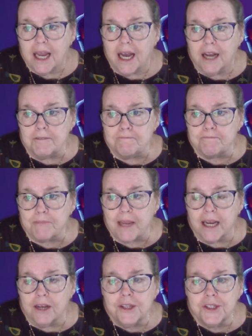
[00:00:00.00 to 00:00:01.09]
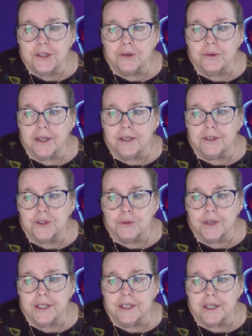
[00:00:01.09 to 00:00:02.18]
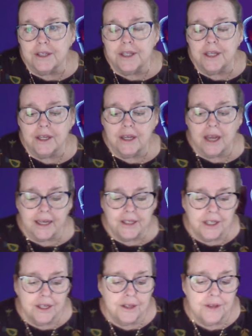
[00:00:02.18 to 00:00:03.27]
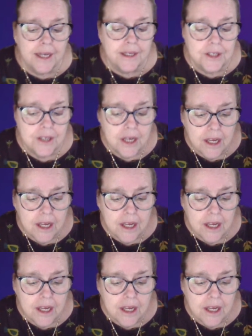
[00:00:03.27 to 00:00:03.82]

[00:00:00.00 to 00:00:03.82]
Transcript: I also enjoyed the idea that